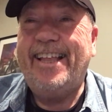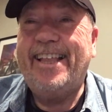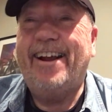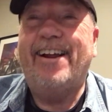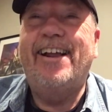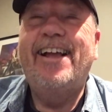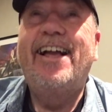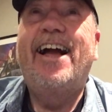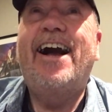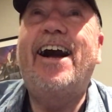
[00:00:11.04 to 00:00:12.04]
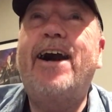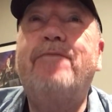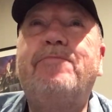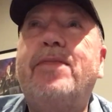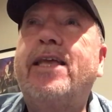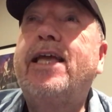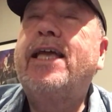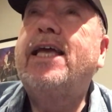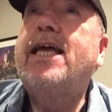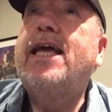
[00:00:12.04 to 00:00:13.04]
there. Um,
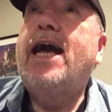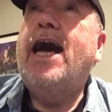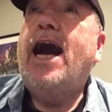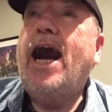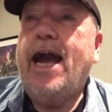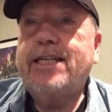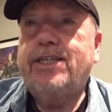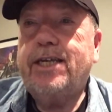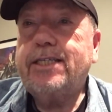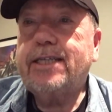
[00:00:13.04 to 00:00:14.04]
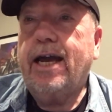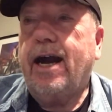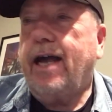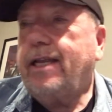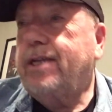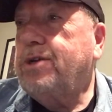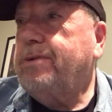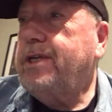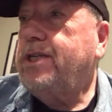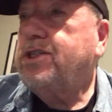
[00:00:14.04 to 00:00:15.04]
I just got a new
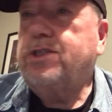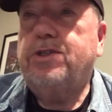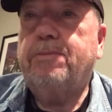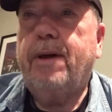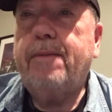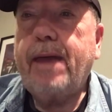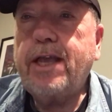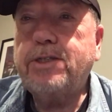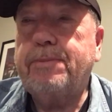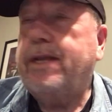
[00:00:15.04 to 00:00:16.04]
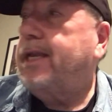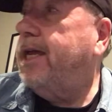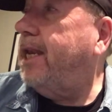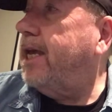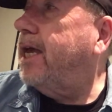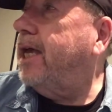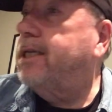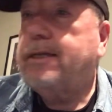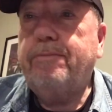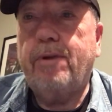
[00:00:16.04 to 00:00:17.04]
addition to my basement. It
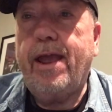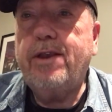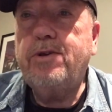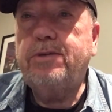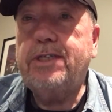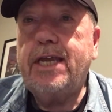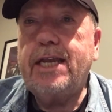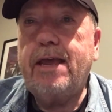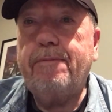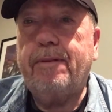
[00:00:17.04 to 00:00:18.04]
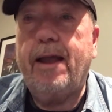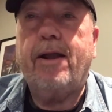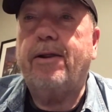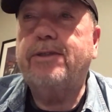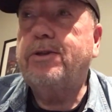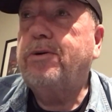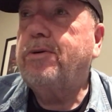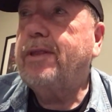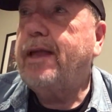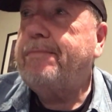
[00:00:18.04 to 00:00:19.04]
is a brand new CD player.
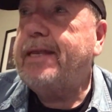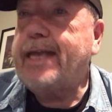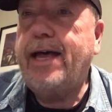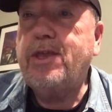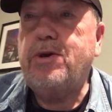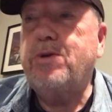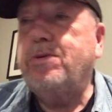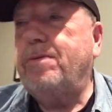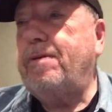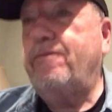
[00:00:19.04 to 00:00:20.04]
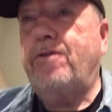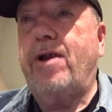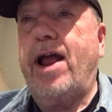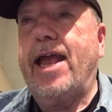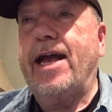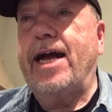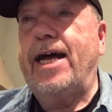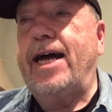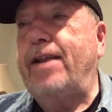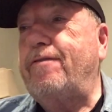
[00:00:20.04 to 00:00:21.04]
So let me tell you before I
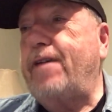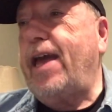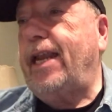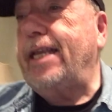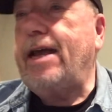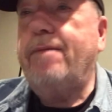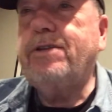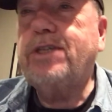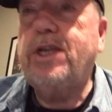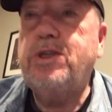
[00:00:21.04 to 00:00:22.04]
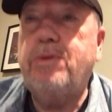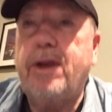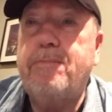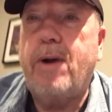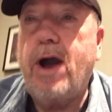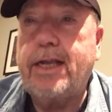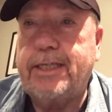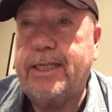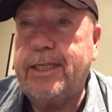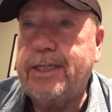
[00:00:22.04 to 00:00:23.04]
unveil it. Now, I'm just going to do an
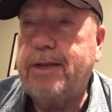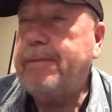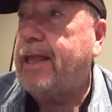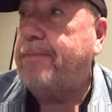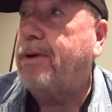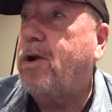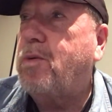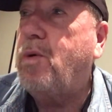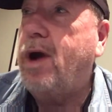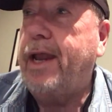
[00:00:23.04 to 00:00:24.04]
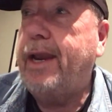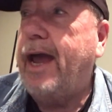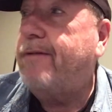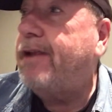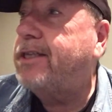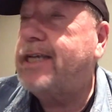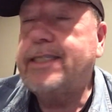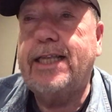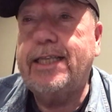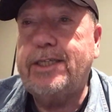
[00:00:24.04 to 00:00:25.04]
unboxing. This is going to be like part one. I haven't had a
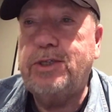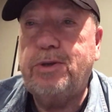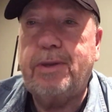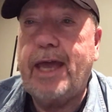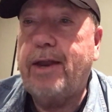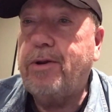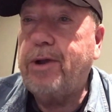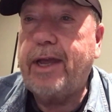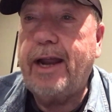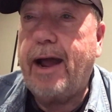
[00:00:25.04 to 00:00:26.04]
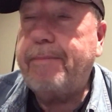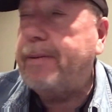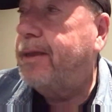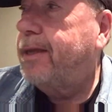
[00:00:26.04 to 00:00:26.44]
chance to listen to it yet or hook it up.